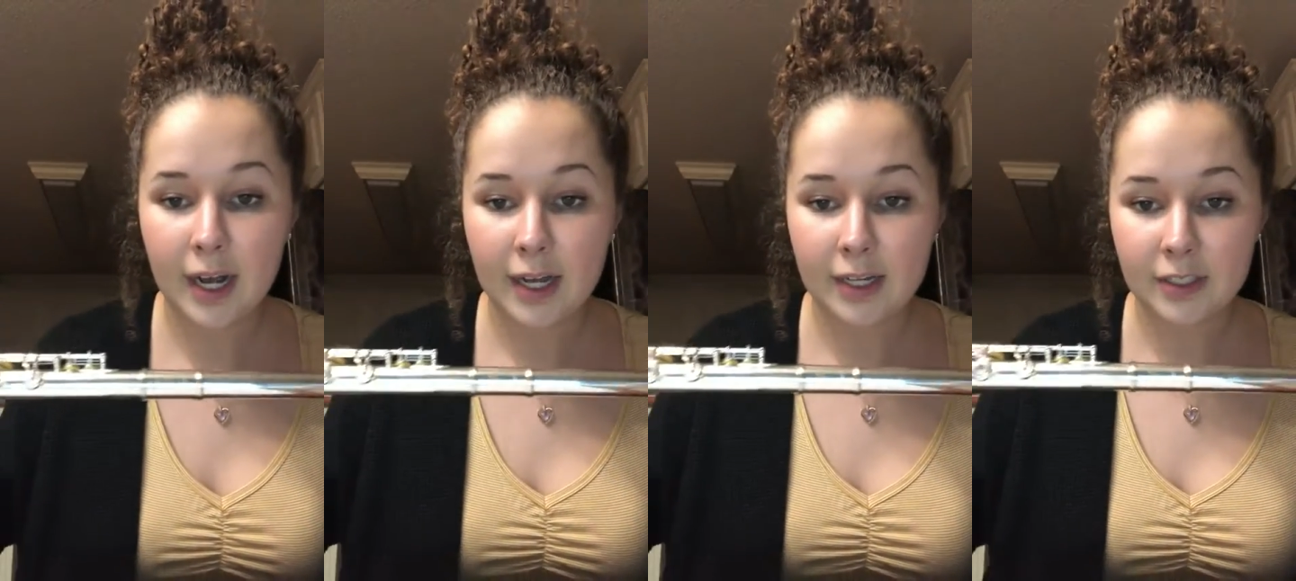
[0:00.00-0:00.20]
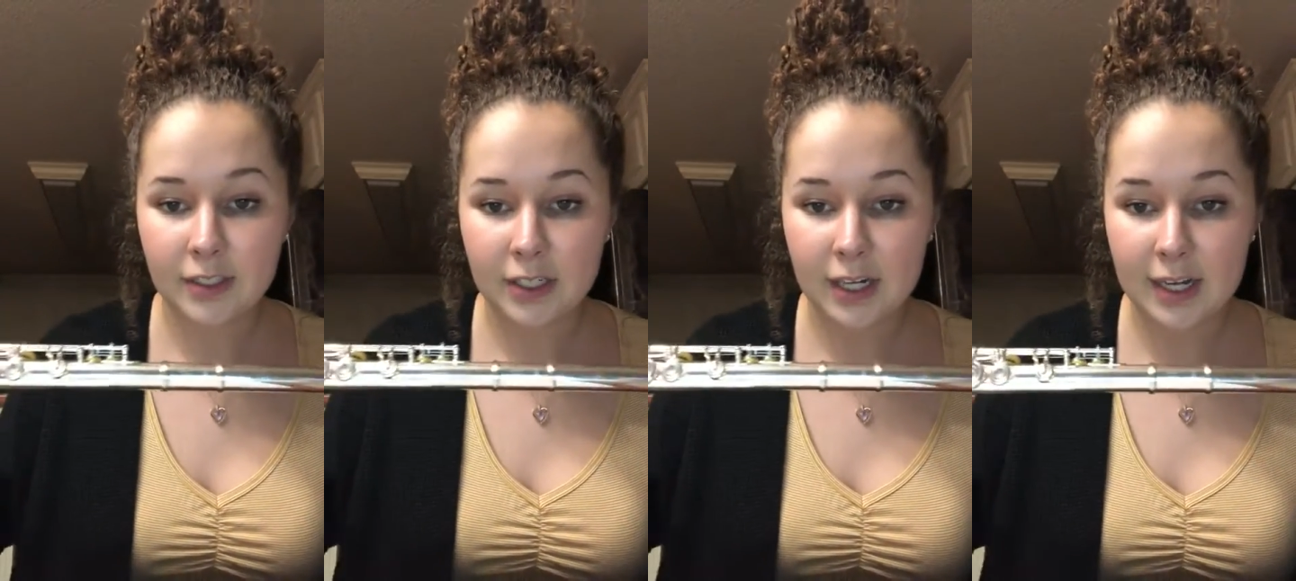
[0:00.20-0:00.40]

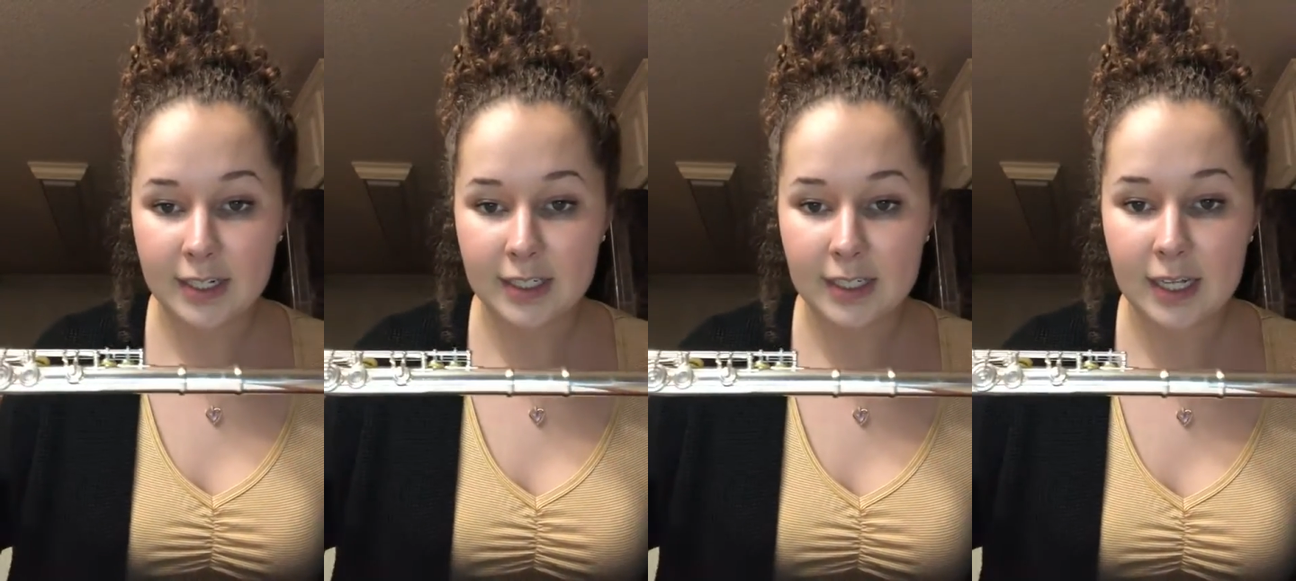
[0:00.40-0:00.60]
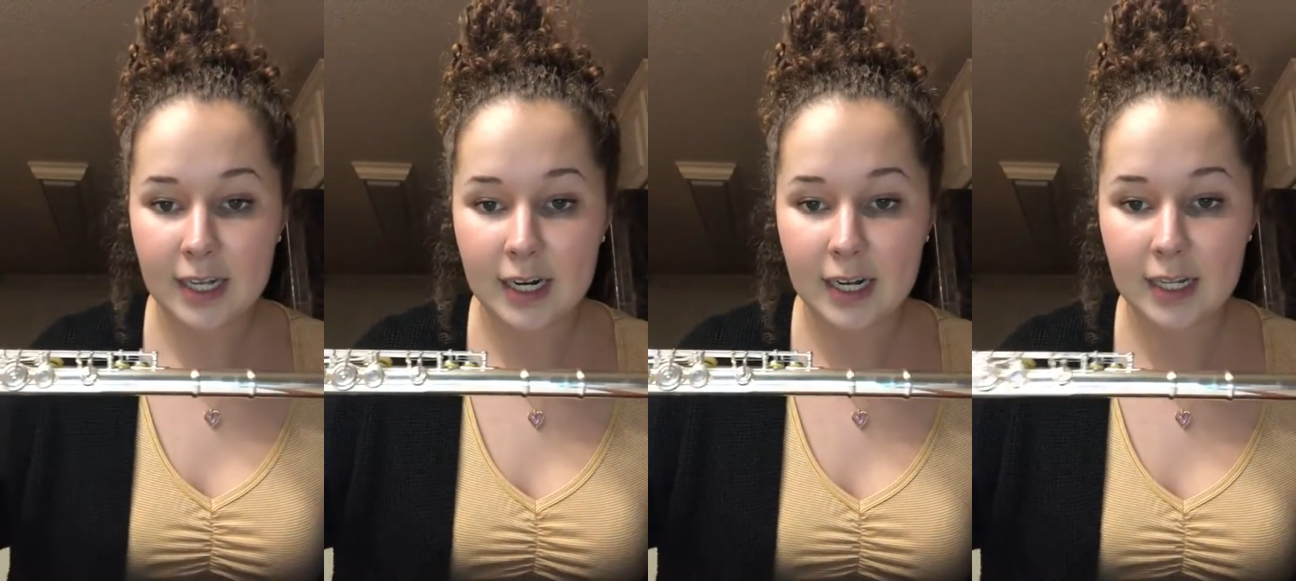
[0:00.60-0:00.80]
and try
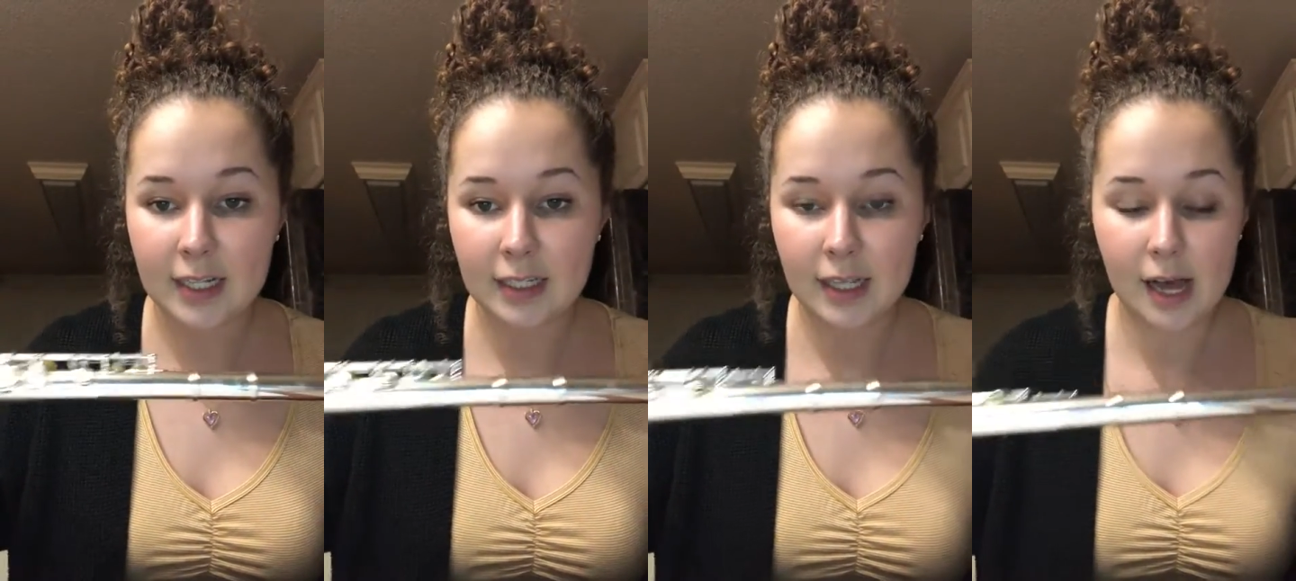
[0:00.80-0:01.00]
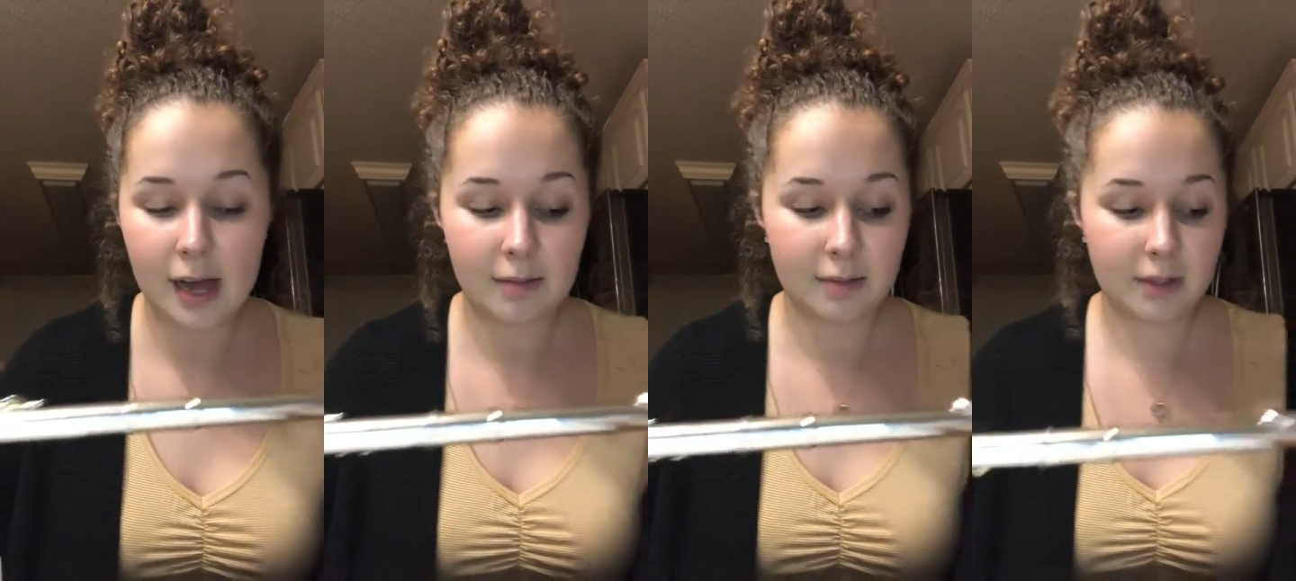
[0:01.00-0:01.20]
to get it in
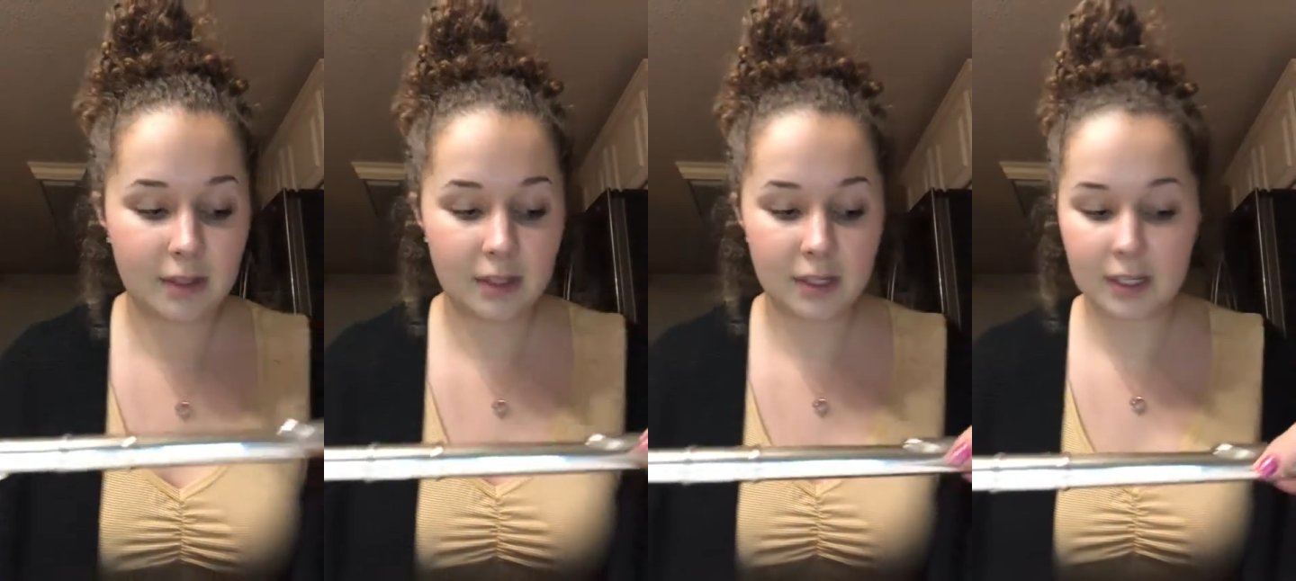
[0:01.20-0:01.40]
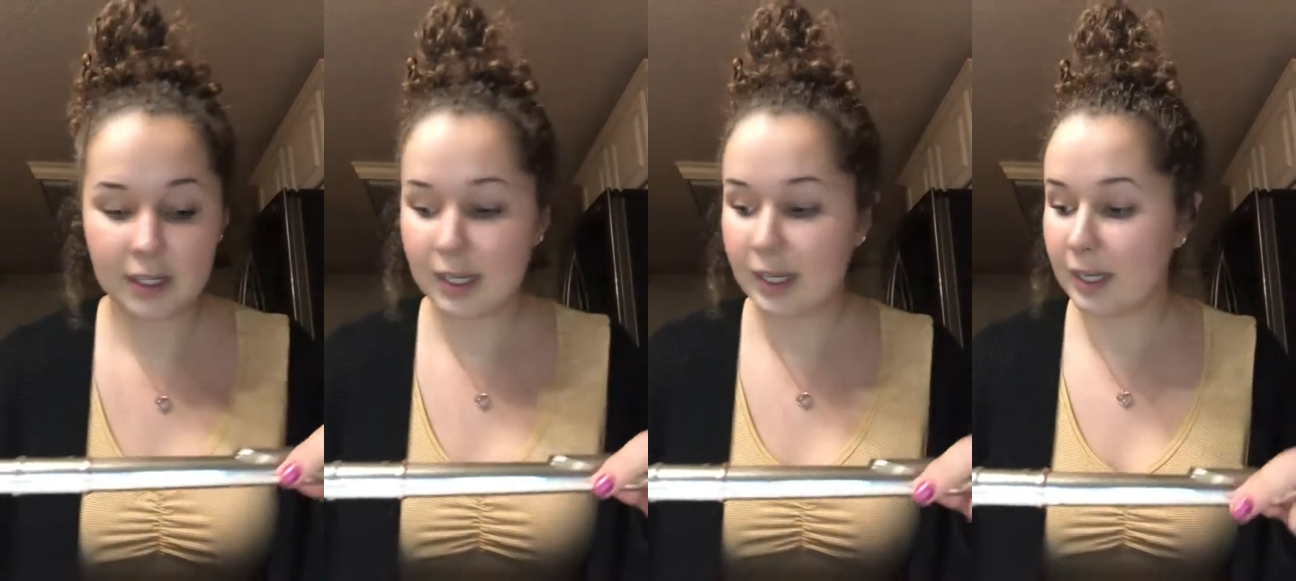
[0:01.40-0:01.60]
line with
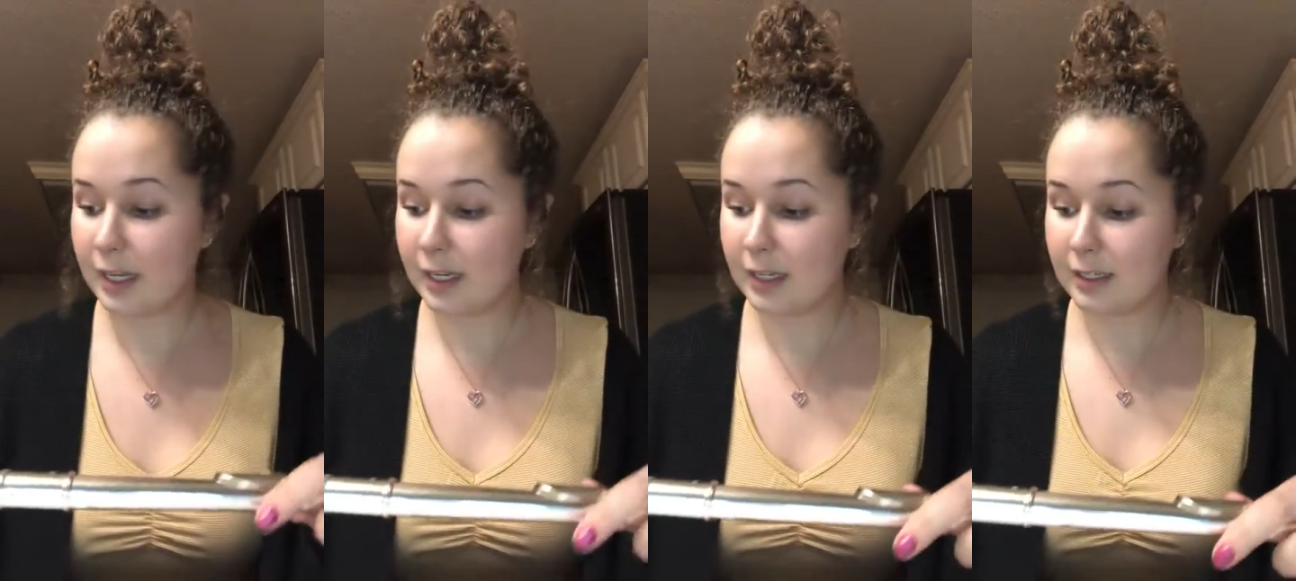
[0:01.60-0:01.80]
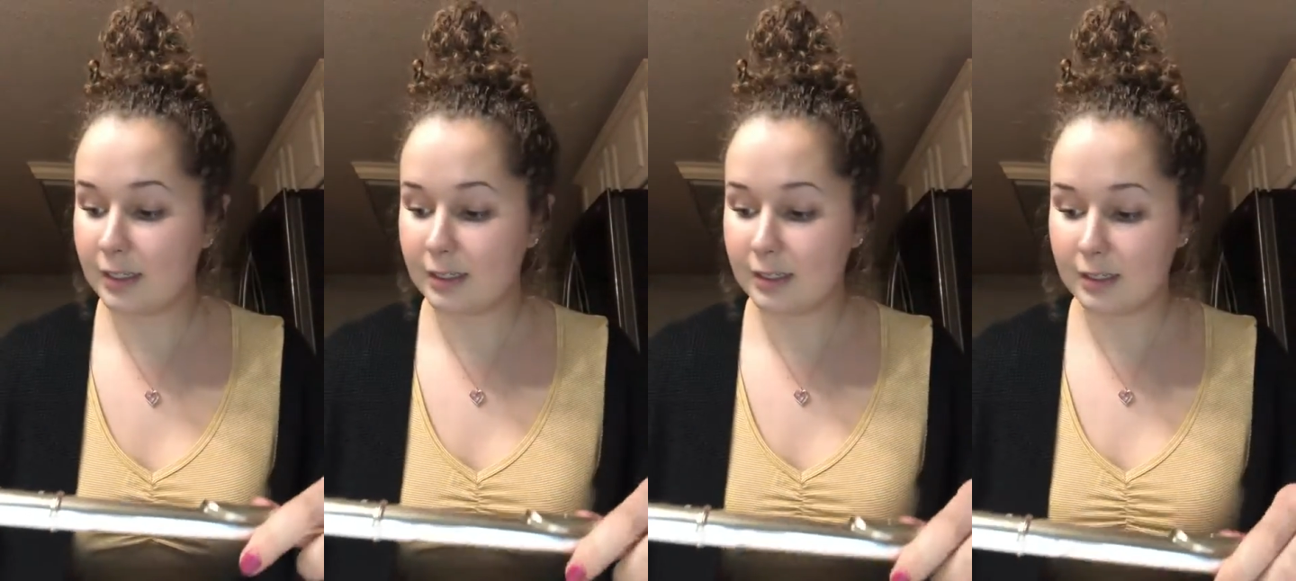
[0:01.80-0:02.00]
your
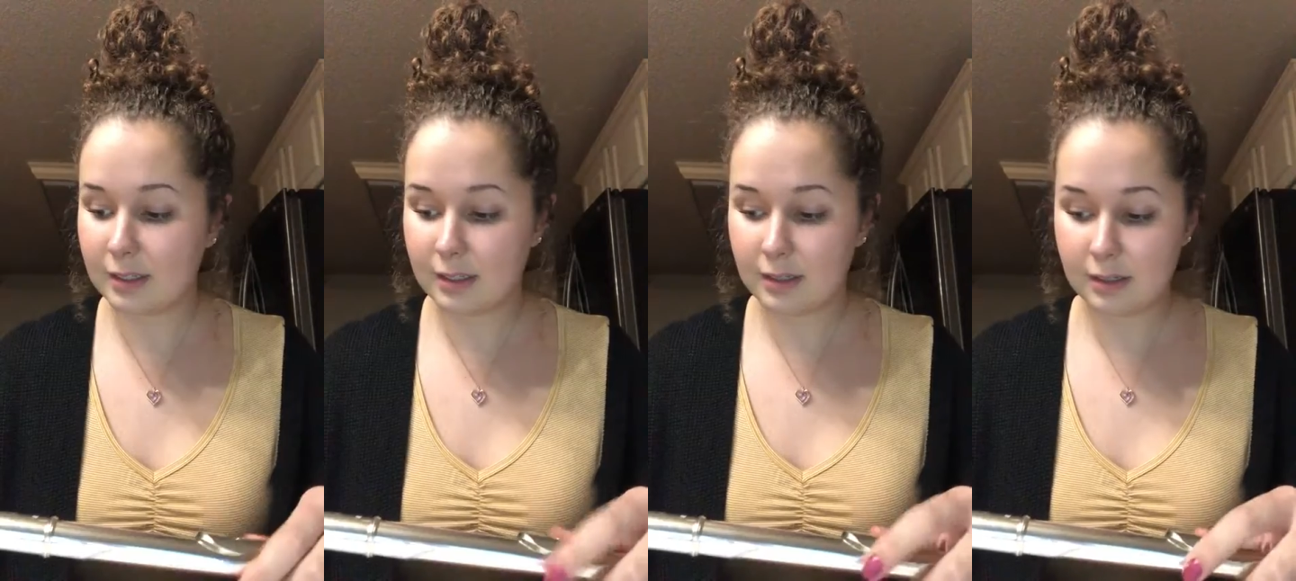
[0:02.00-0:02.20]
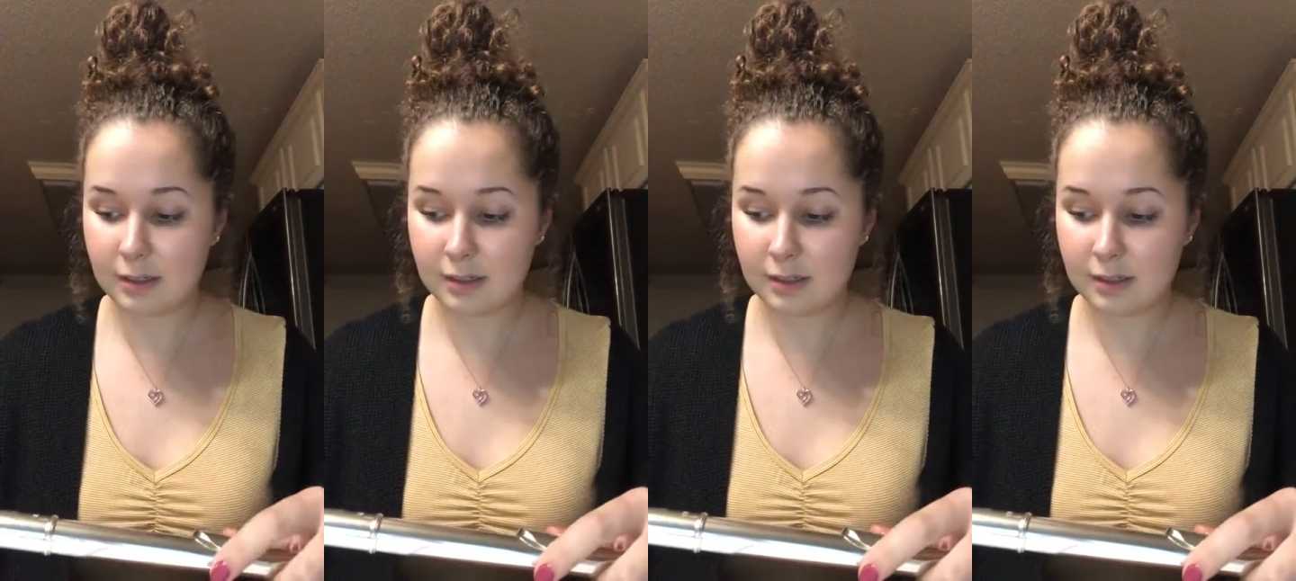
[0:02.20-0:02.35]
keys.